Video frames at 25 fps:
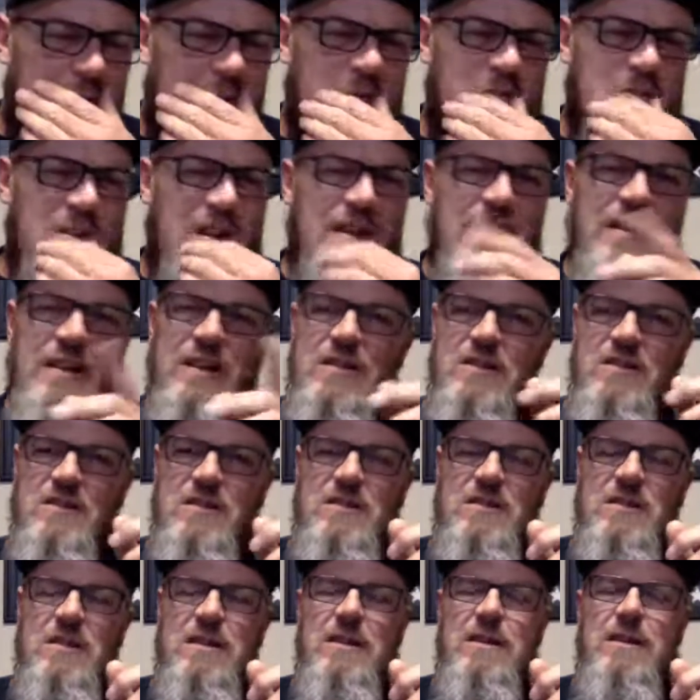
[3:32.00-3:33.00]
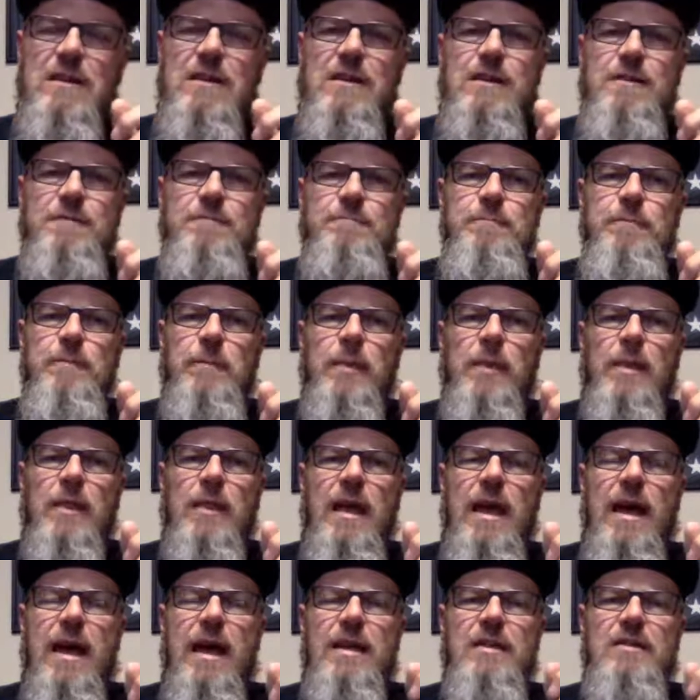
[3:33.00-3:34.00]
I did see
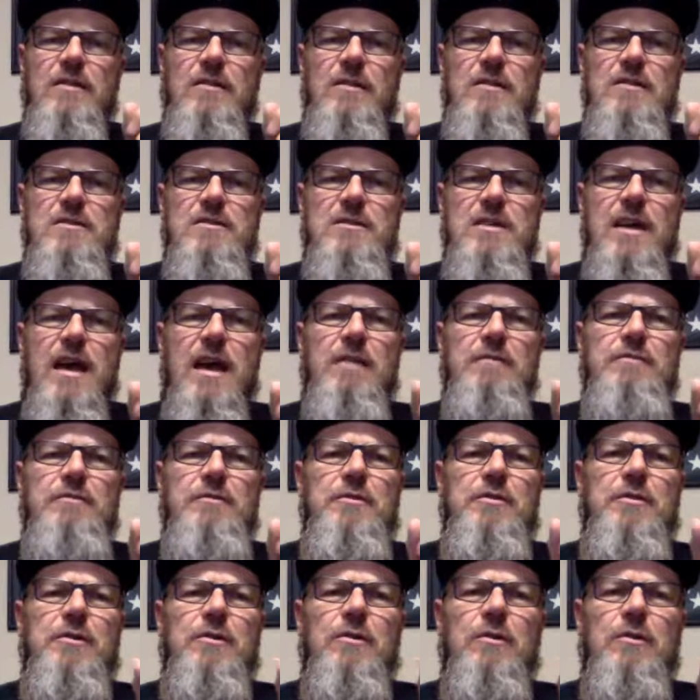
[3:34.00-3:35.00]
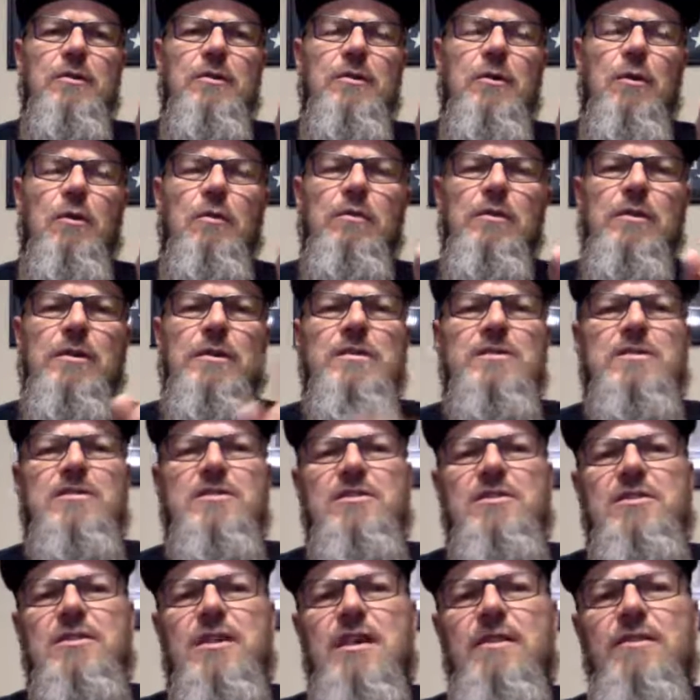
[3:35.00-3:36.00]
that this afternoon over in
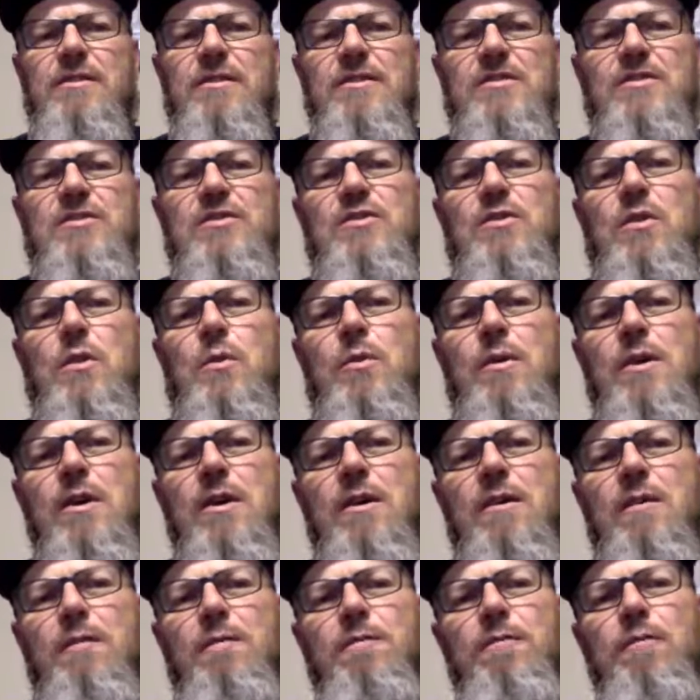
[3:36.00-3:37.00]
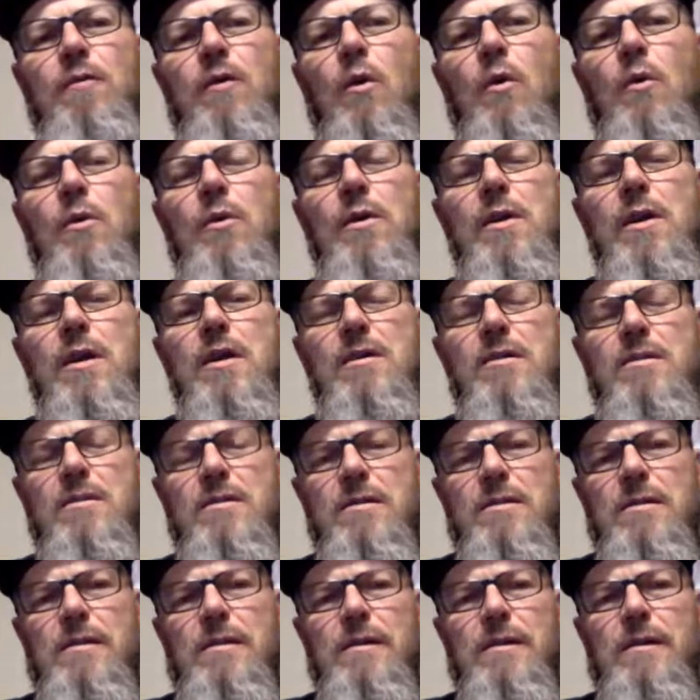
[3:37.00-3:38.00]
Sarasota, Florida,
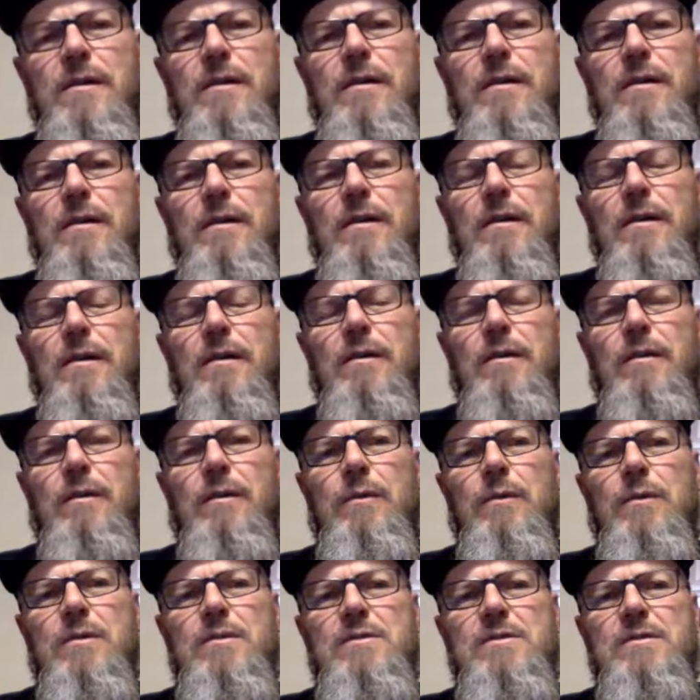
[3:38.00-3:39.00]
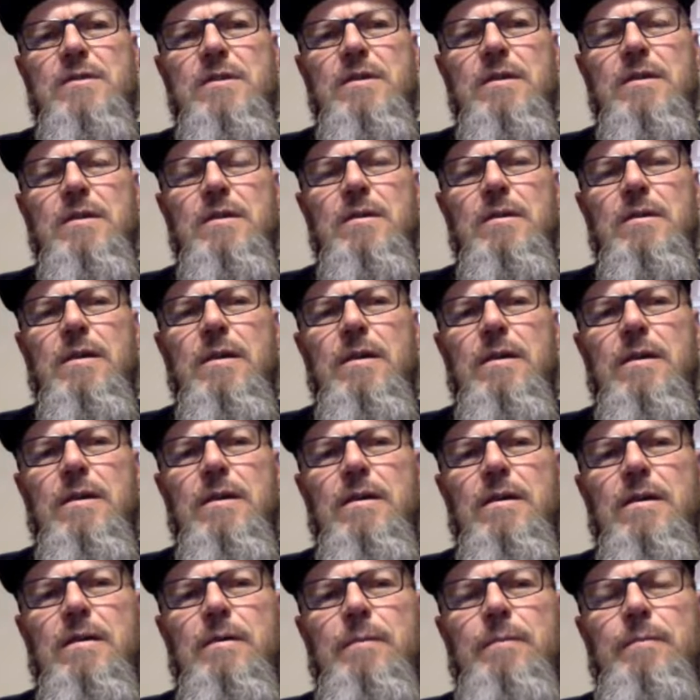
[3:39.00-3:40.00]
there was
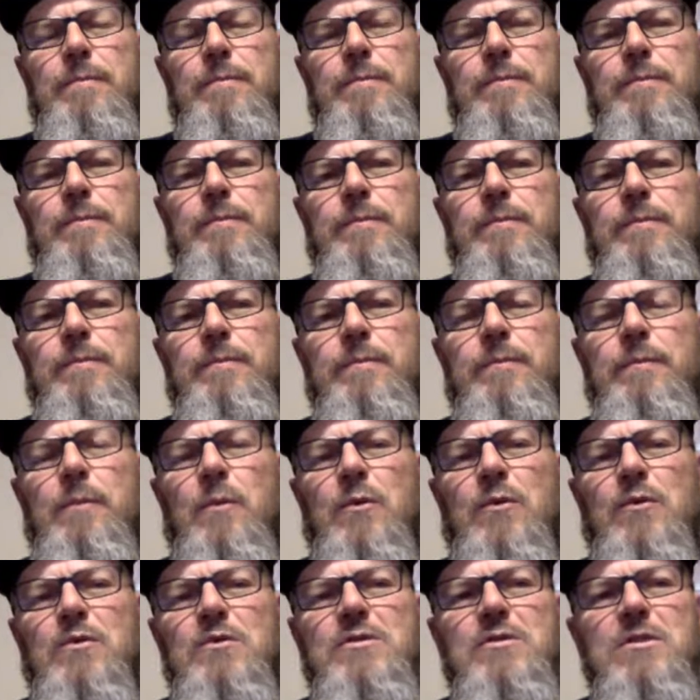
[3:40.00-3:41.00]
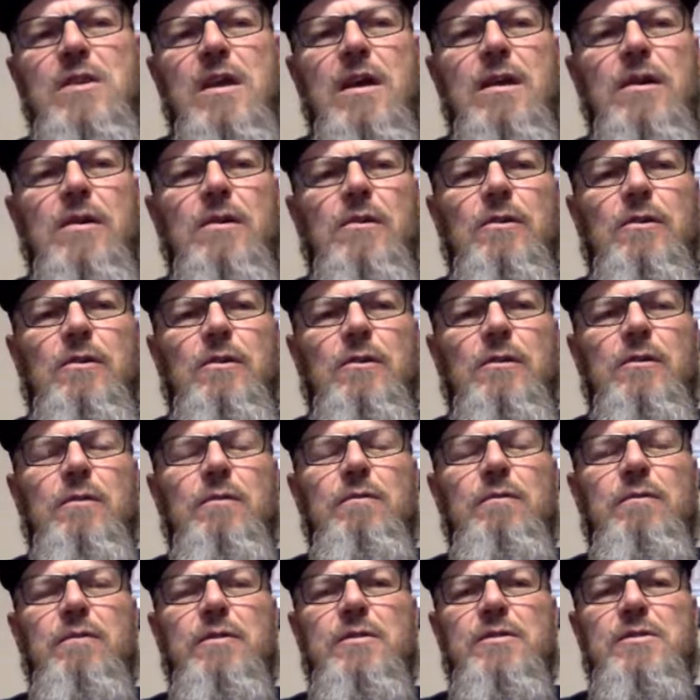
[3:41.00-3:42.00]
a motorcycle
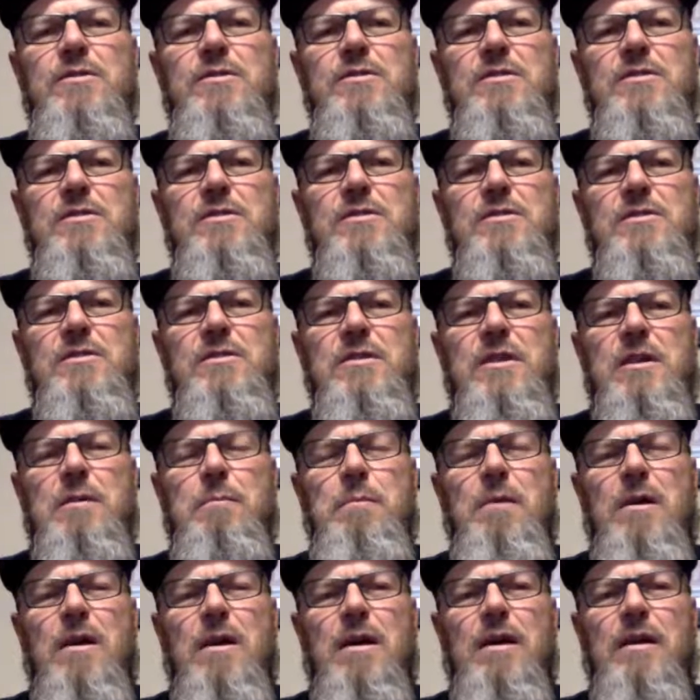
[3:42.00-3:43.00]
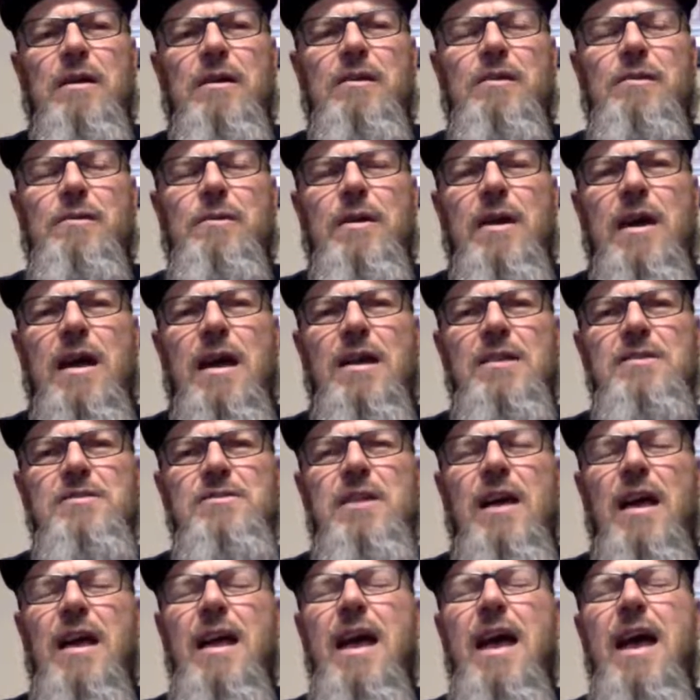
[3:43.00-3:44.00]
versus semi crash.
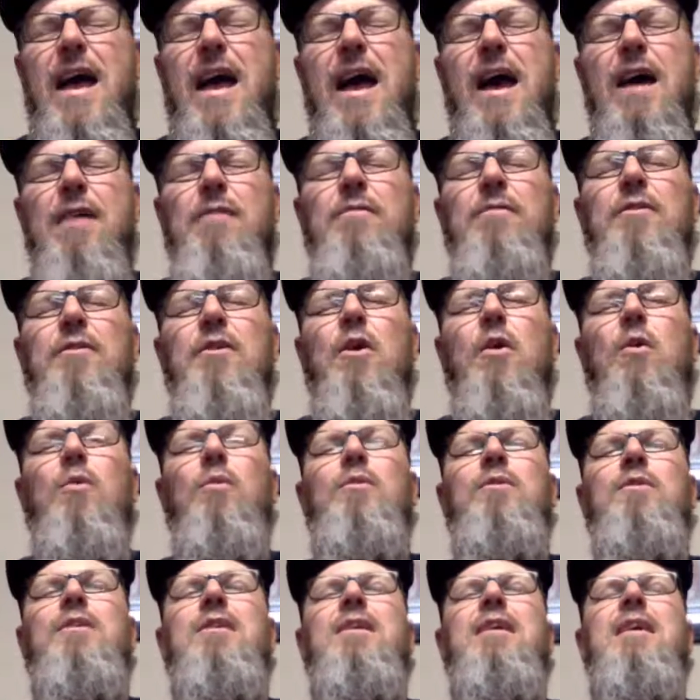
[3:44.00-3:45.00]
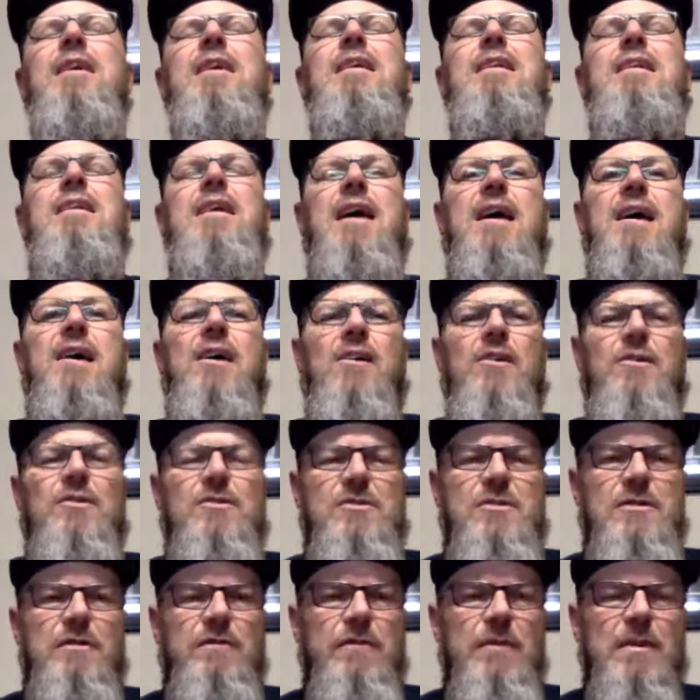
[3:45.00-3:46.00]
I have no
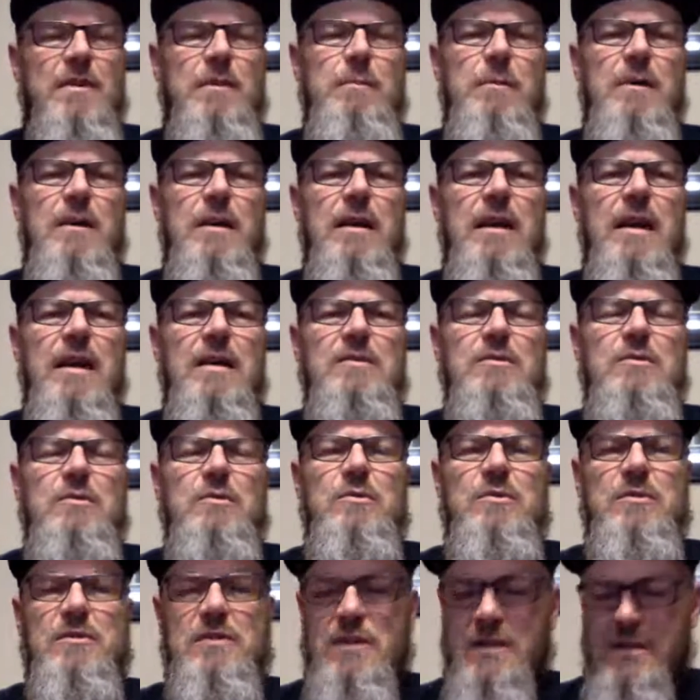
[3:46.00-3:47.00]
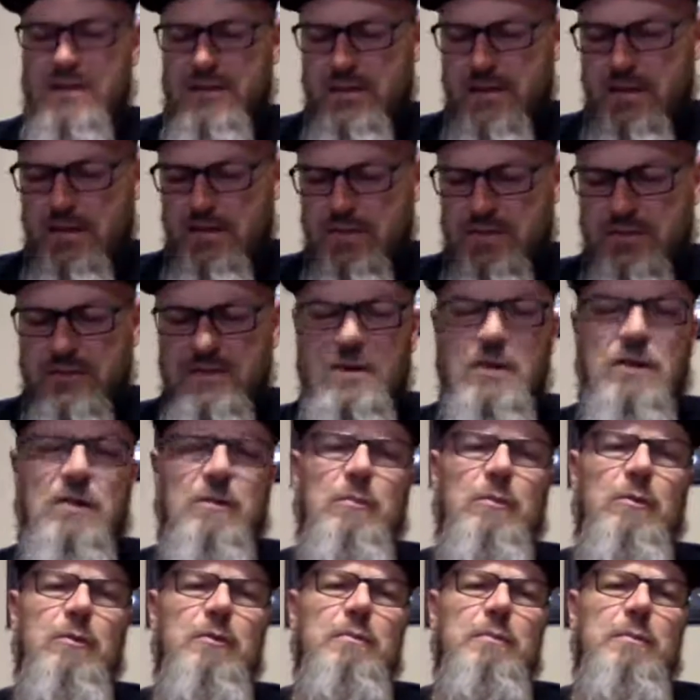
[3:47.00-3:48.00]
details. If anybody has those details, share them
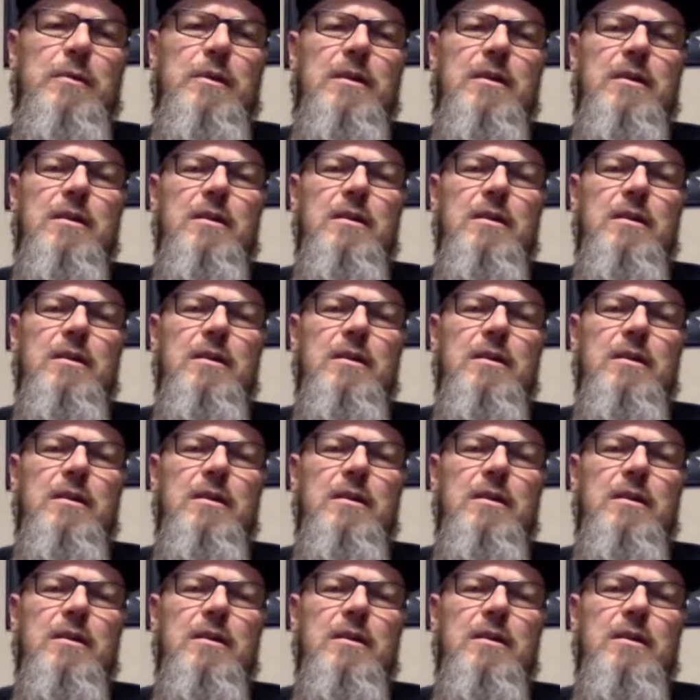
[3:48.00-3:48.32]
with me.